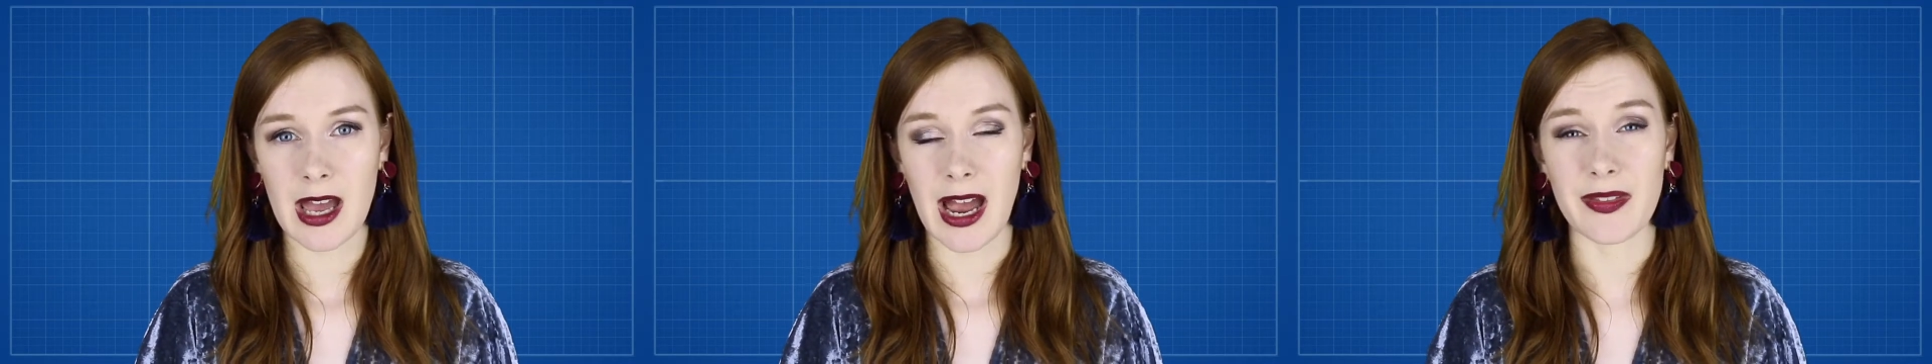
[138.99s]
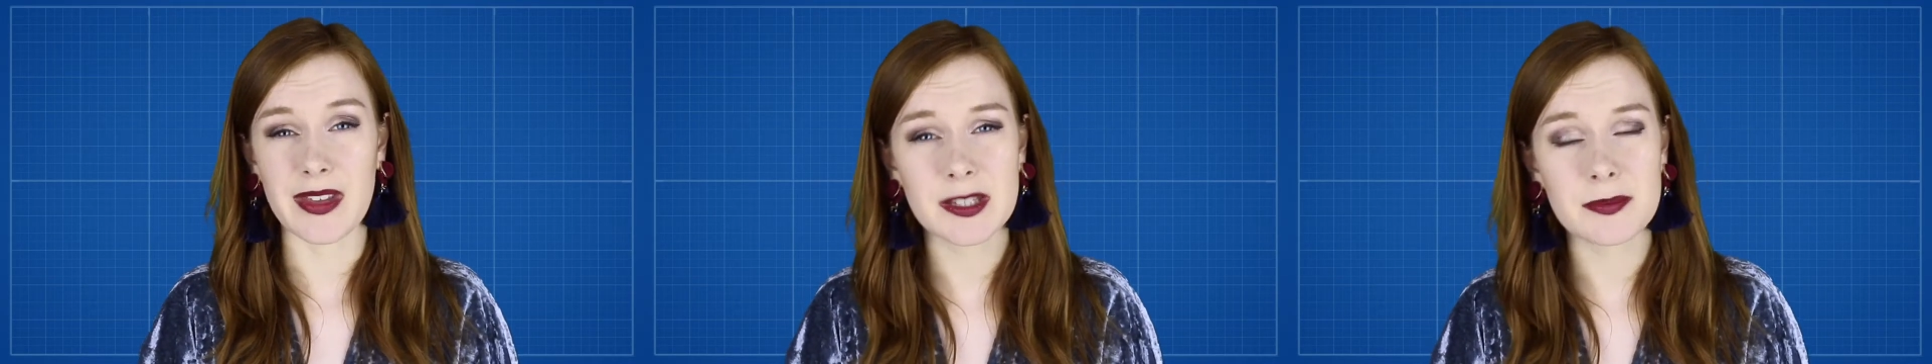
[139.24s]

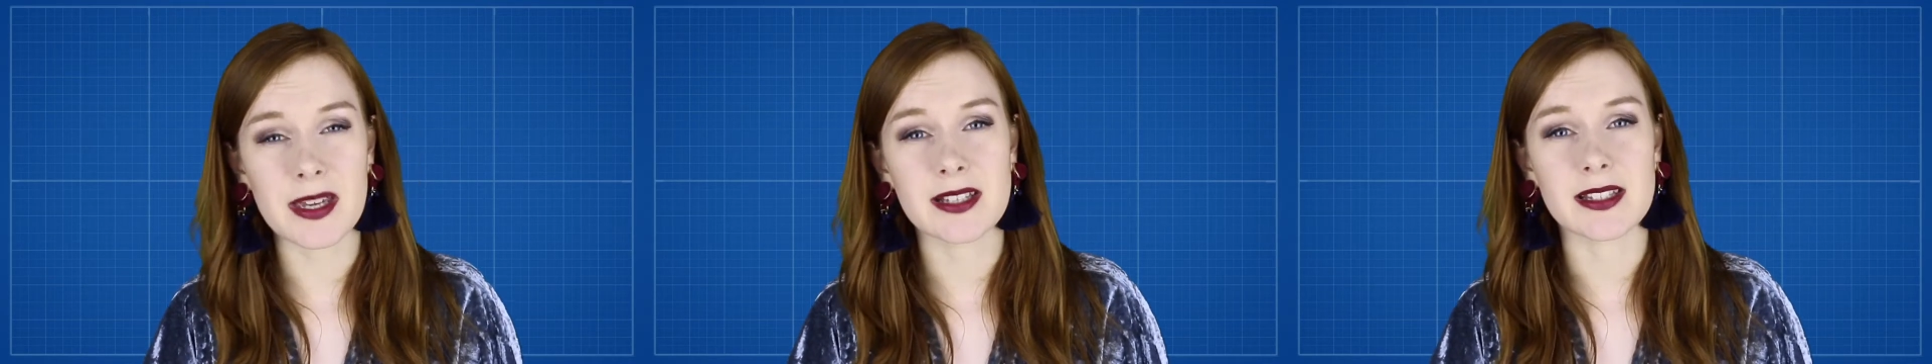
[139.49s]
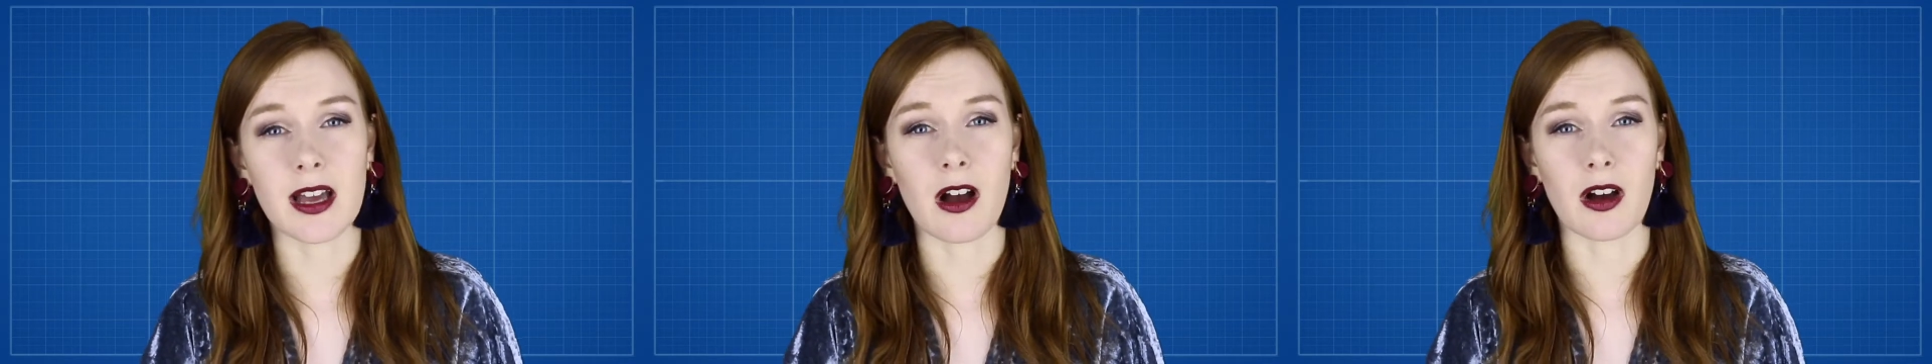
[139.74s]
and this
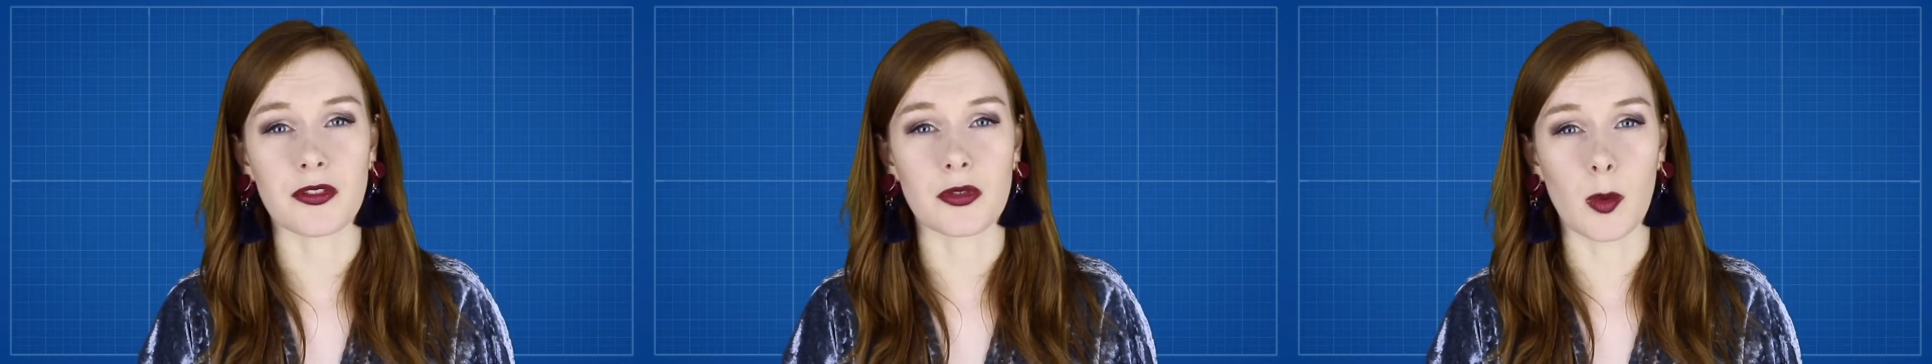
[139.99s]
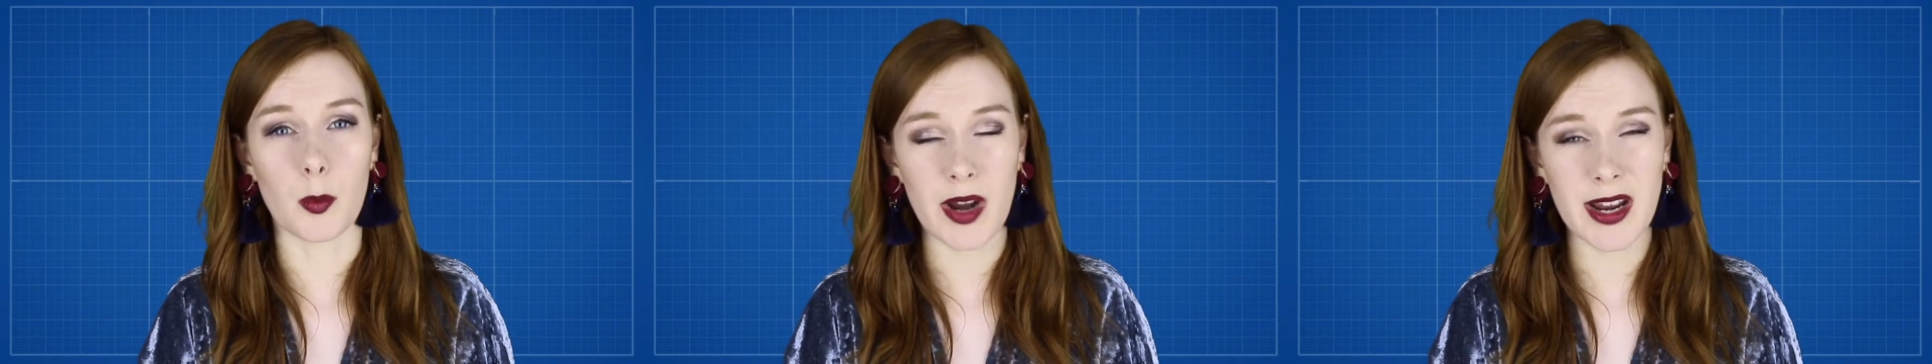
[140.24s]
makes it hard for
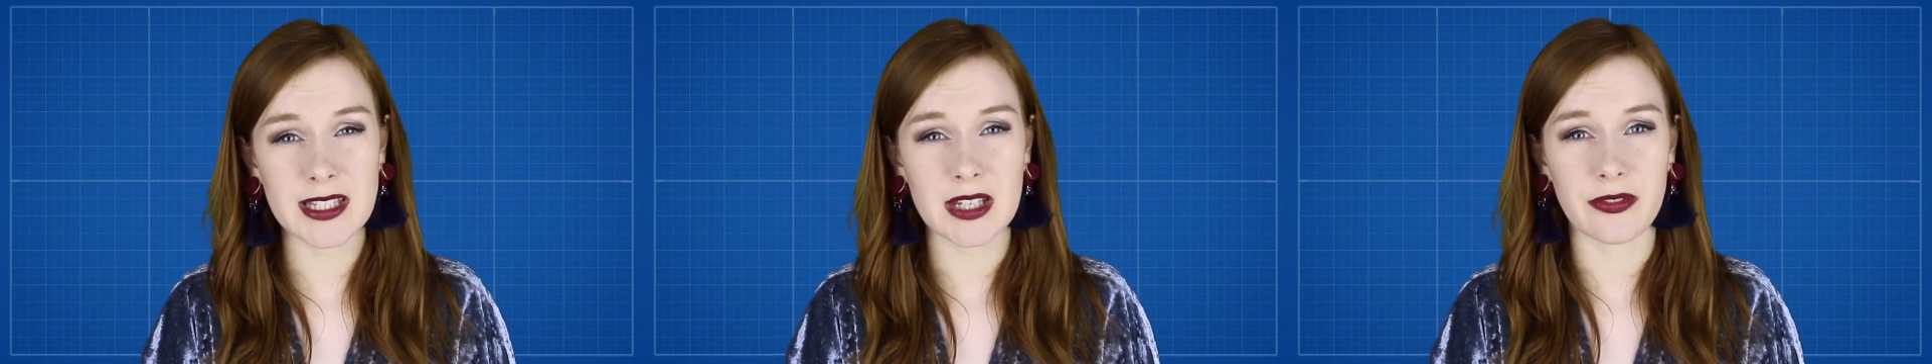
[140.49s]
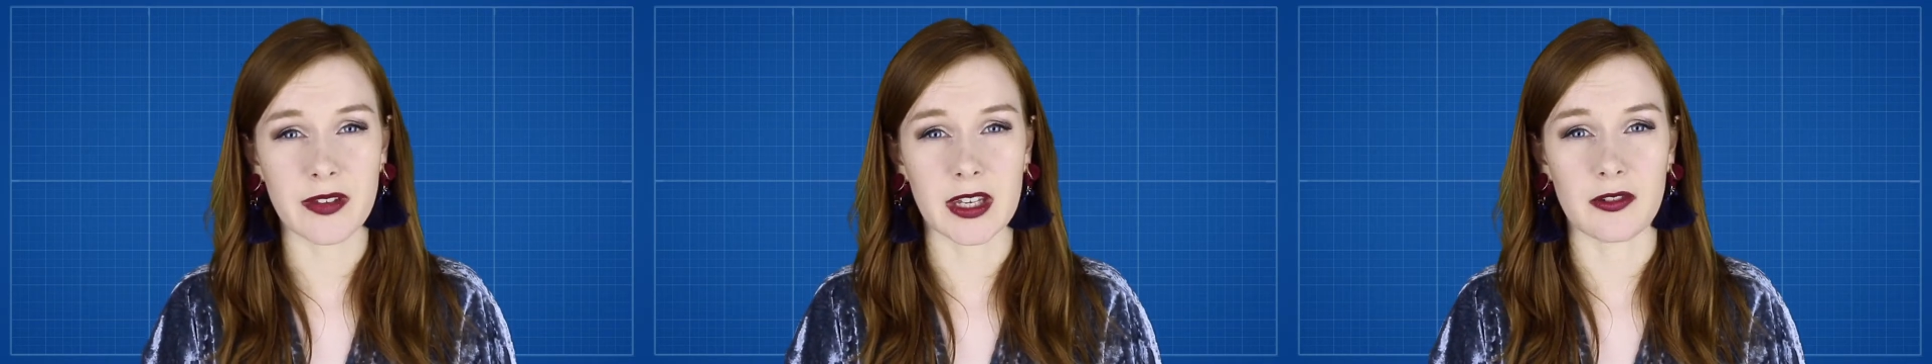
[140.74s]
our brain
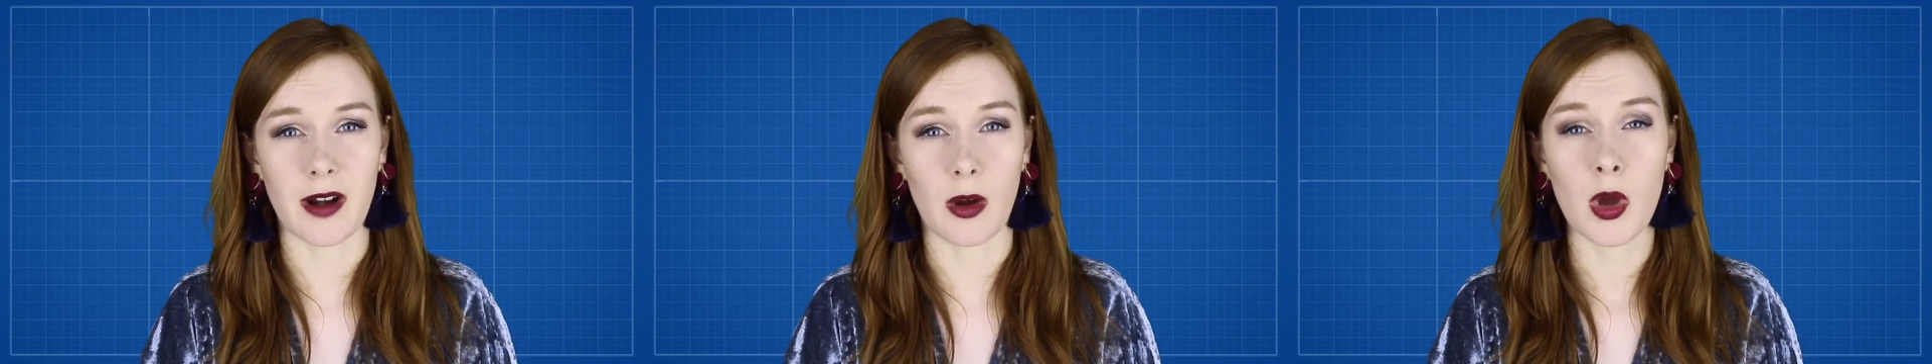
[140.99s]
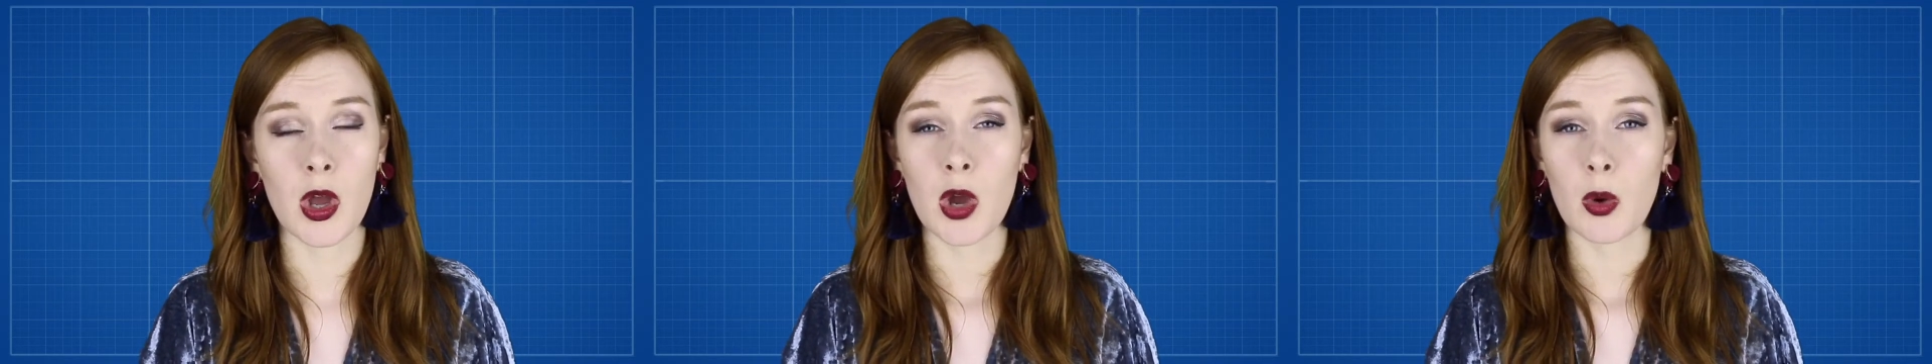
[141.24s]
to figure out